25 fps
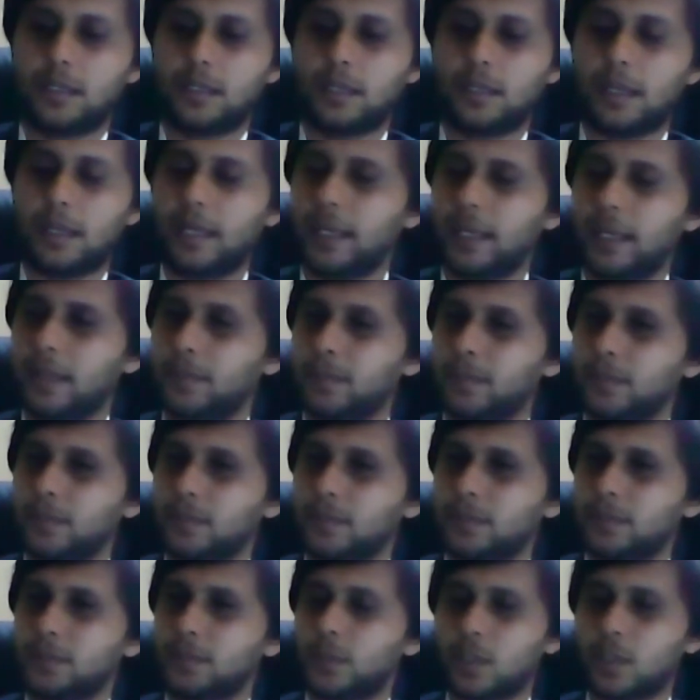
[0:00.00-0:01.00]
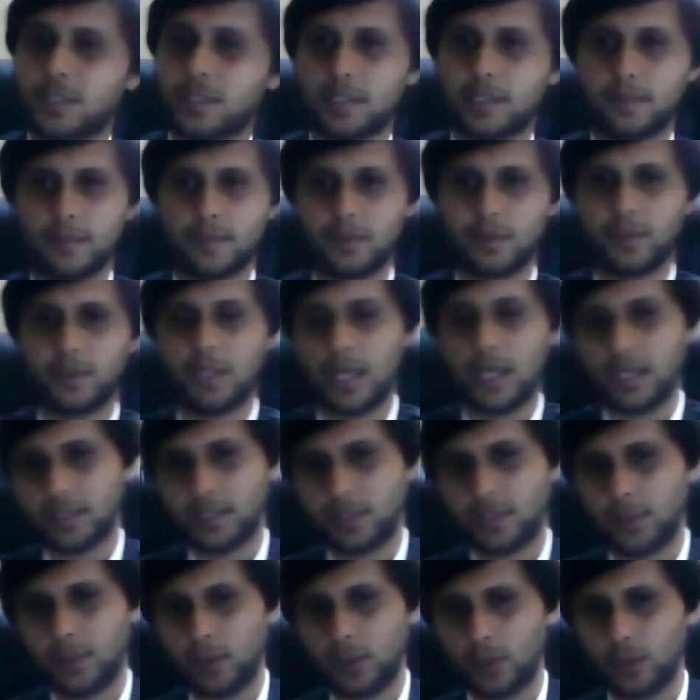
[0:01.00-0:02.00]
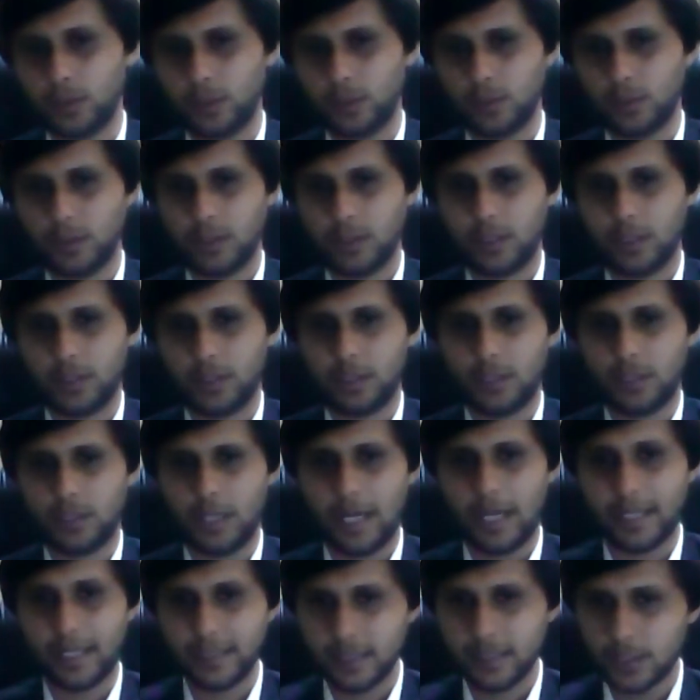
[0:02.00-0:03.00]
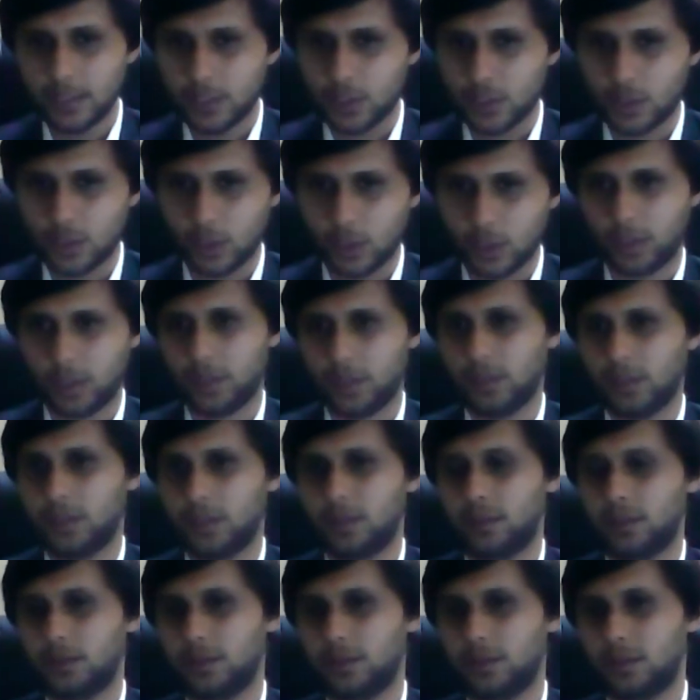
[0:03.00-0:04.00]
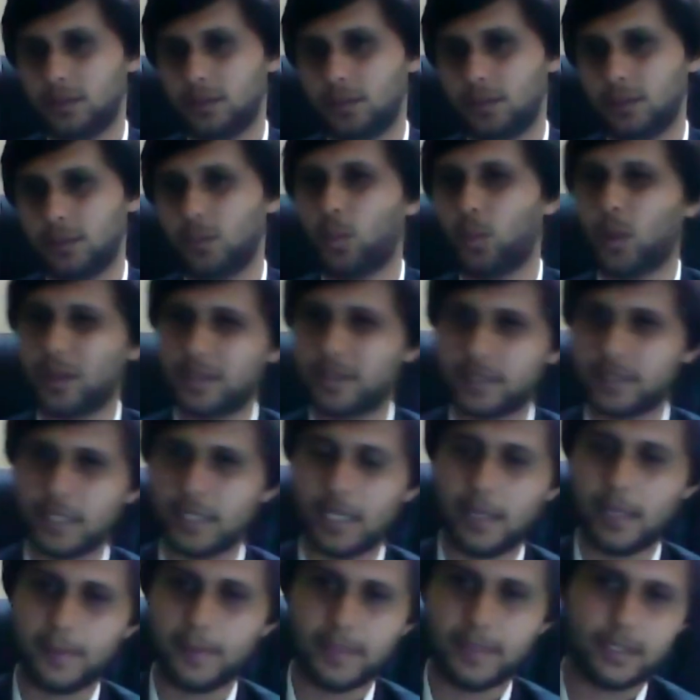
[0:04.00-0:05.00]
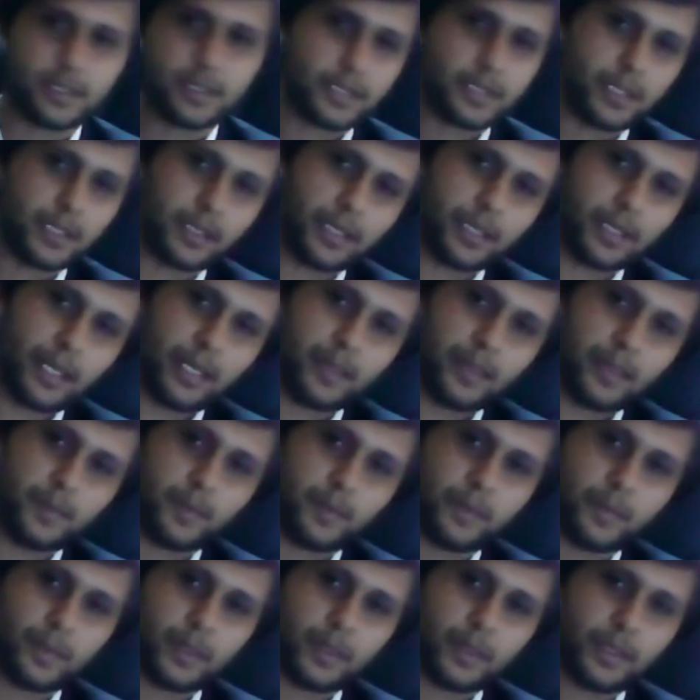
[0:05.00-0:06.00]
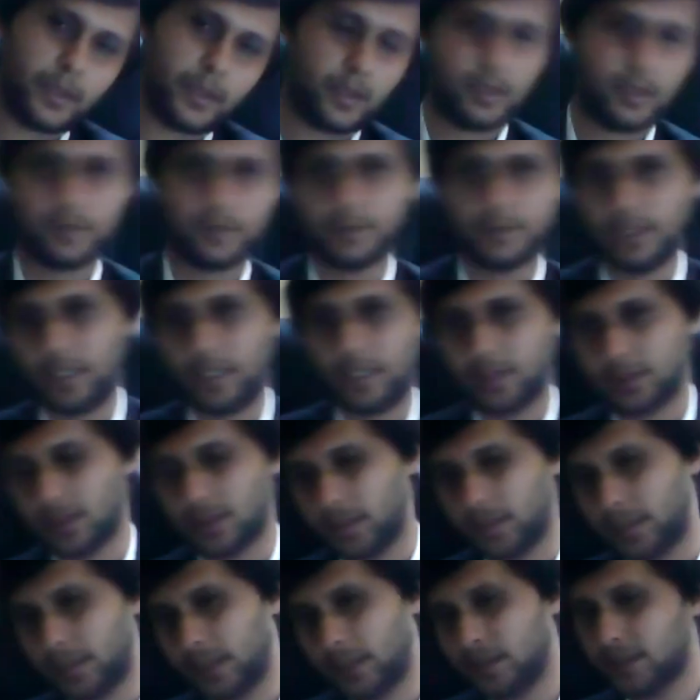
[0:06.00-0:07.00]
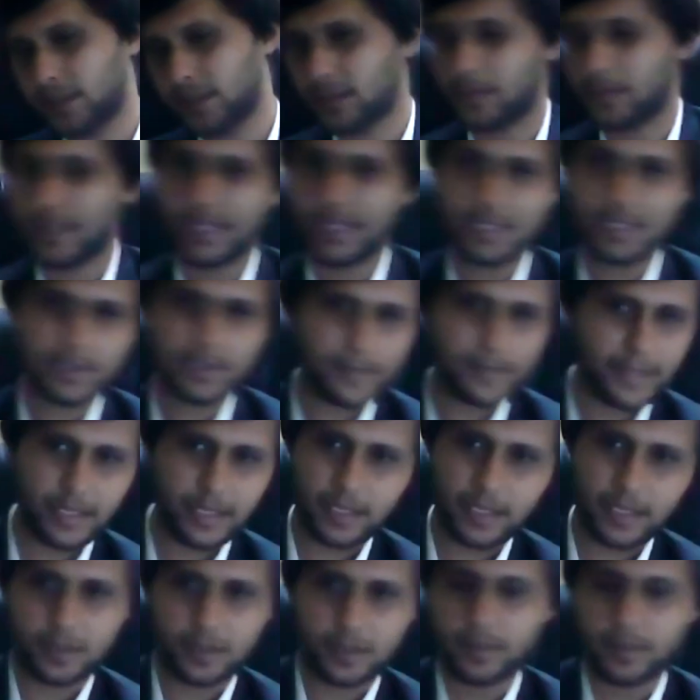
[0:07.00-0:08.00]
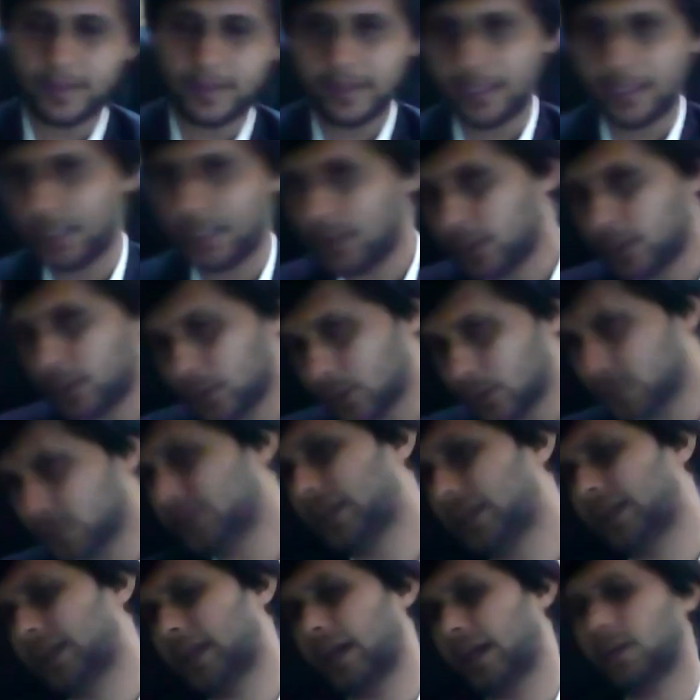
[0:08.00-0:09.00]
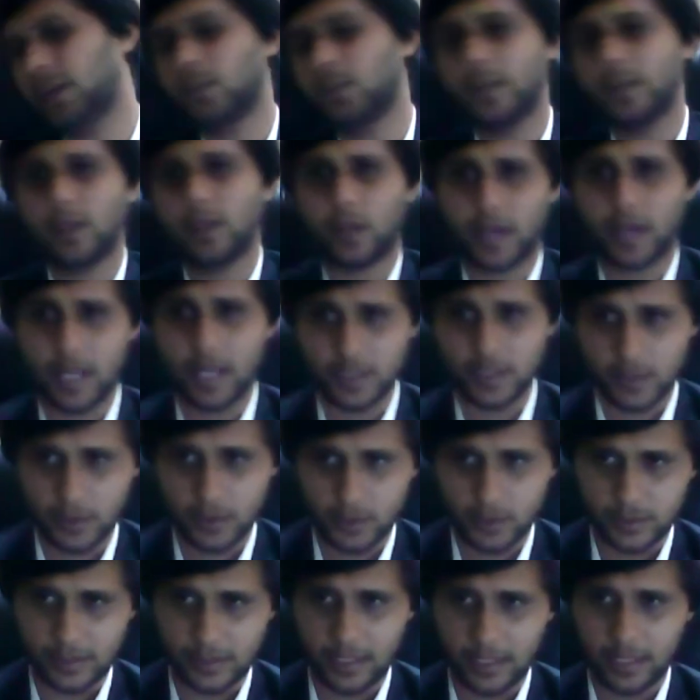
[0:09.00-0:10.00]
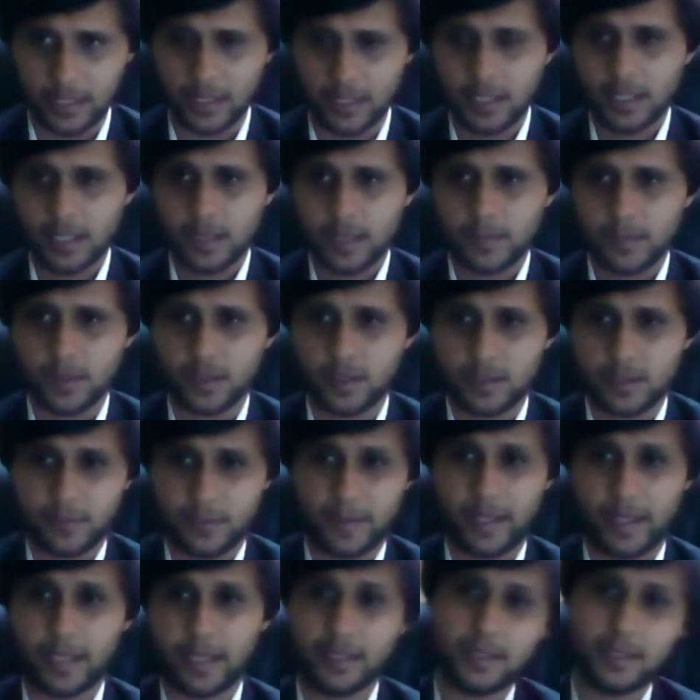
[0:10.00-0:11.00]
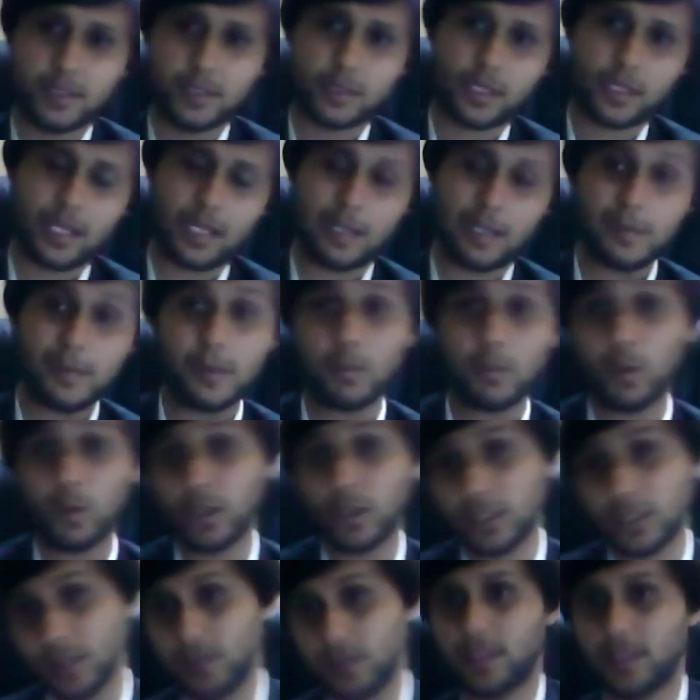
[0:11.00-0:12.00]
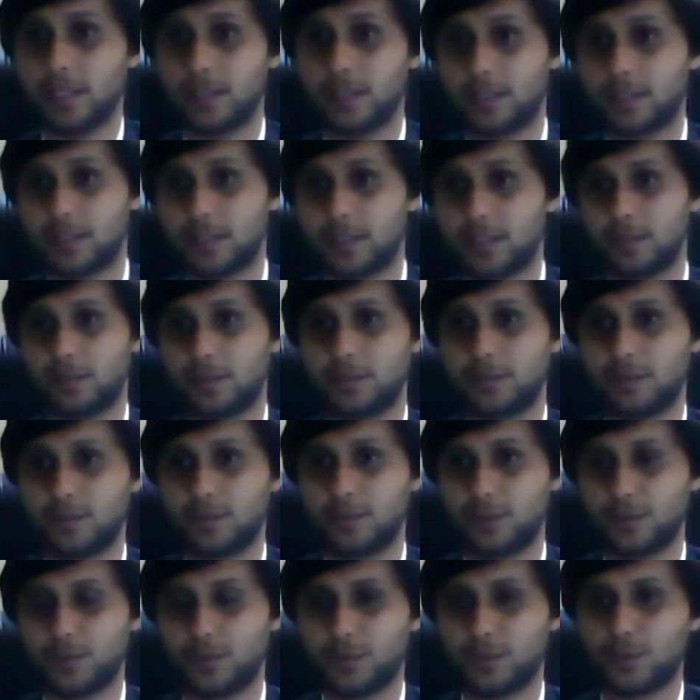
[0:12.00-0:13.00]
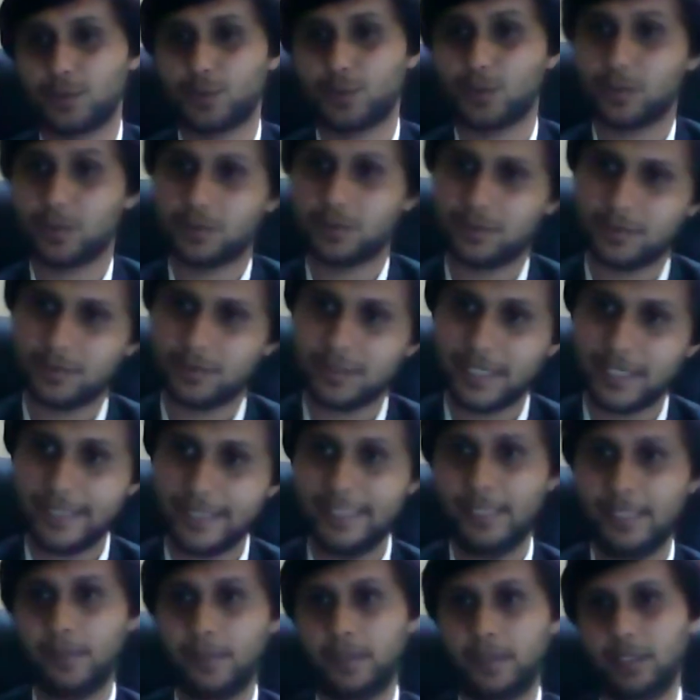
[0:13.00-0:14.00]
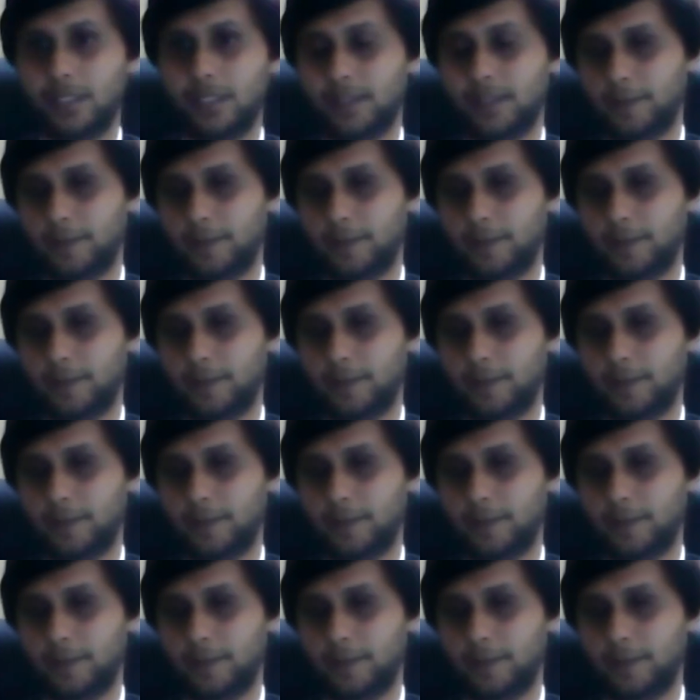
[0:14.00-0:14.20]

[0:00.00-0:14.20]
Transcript: I am not someone who will ask you to uninstall WhatsApp, Instagram, and all of that. Somebody else may even tell you to do that. I will not ask you to do that. Because if I uninstall, I'll be more curious. So let it be.